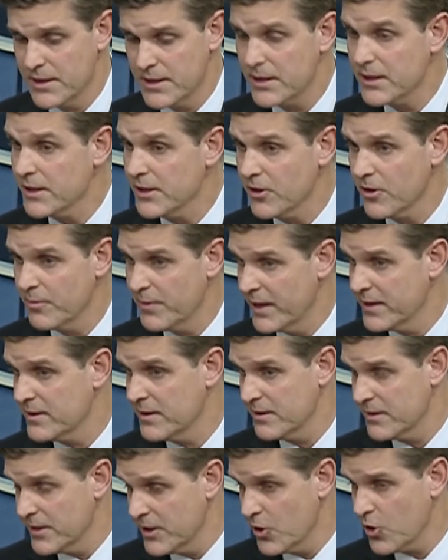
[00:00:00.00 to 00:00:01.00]
clear about
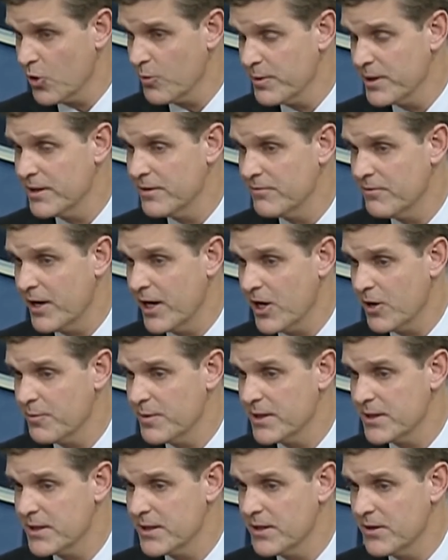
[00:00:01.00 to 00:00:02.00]
the urban
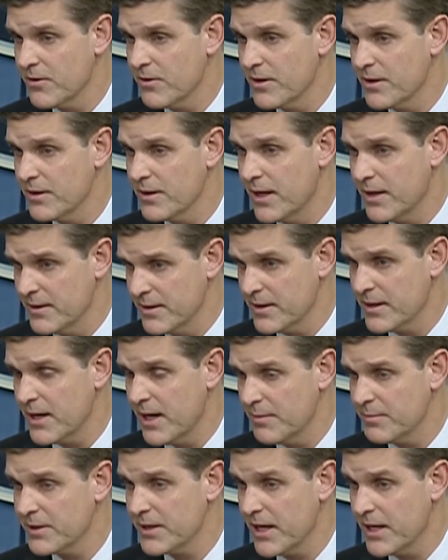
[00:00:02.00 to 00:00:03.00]
environment here and the
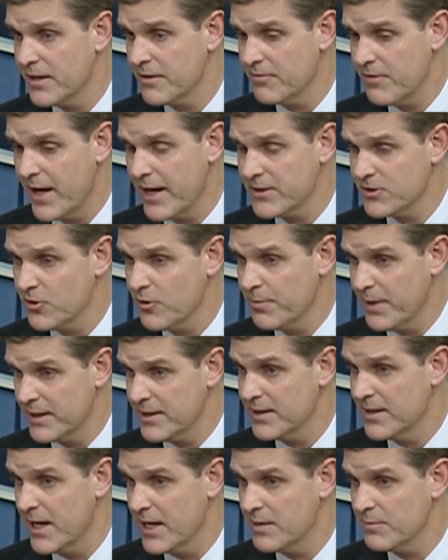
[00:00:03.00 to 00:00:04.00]
complicating factor about
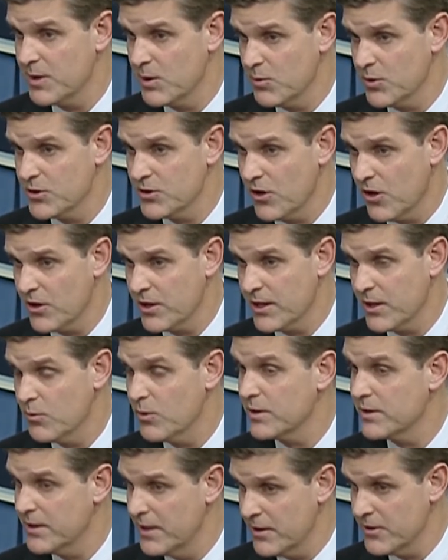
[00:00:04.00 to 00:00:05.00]
the enemy we're targeting,
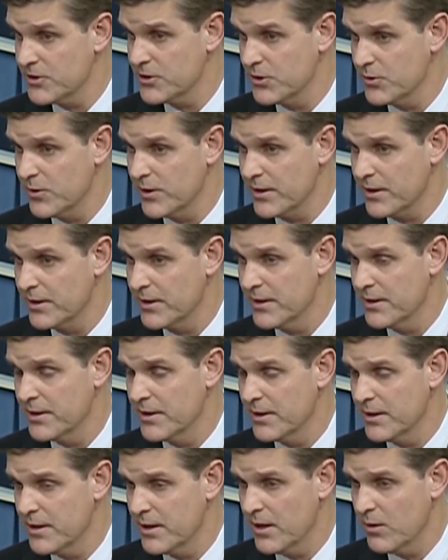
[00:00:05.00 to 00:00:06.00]
what they're doing
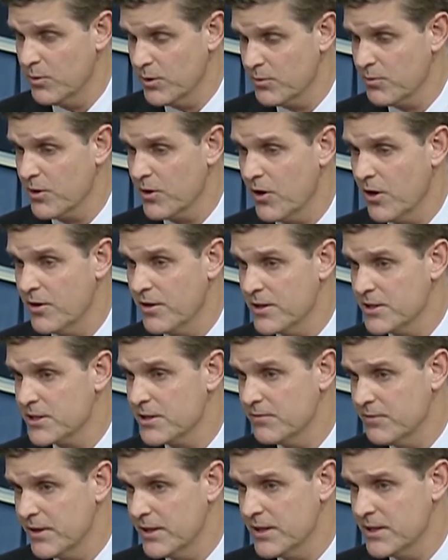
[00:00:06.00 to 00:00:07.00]
with regard to the
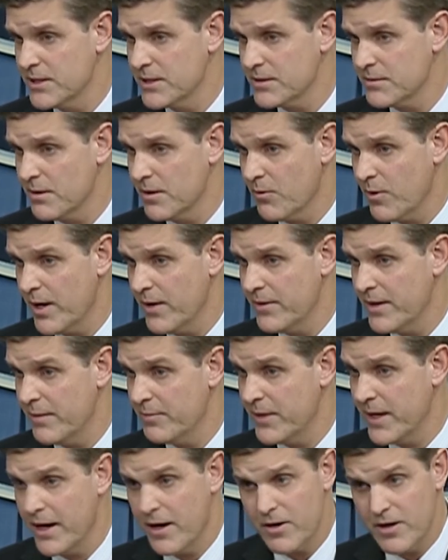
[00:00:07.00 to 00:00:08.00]
civilians around
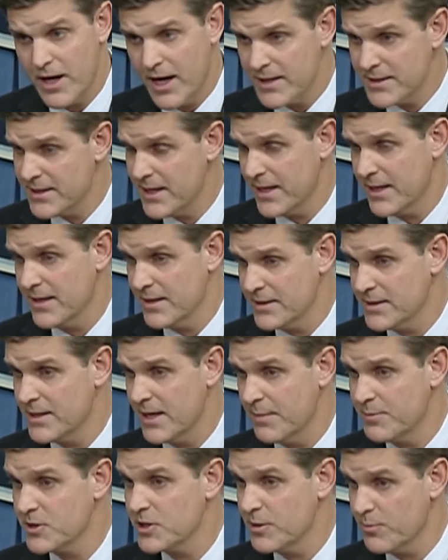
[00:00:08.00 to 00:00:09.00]
them. They are not taking
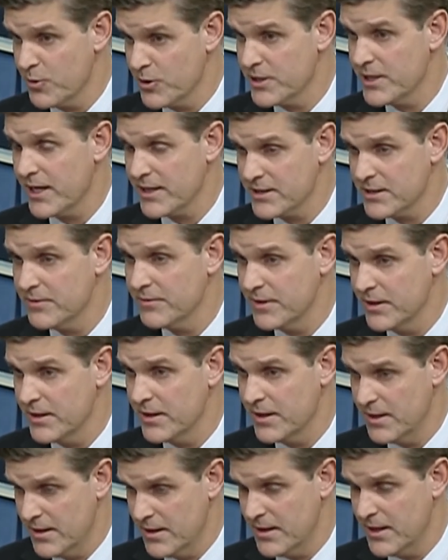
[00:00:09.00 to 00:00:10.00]
steps to protect
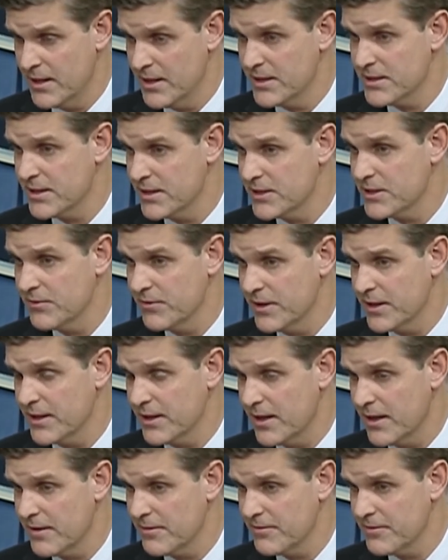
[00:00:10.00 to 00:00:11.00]
innocent
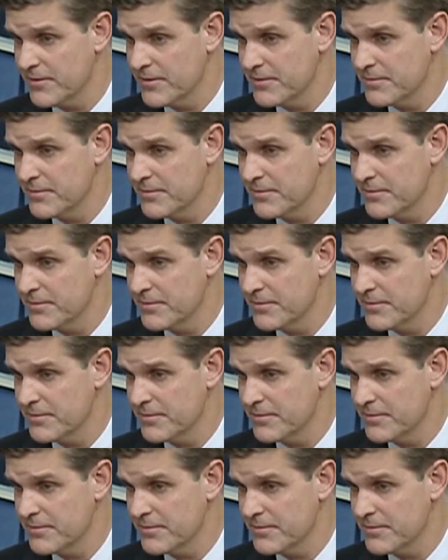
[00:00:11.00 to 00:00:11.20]
civilian life.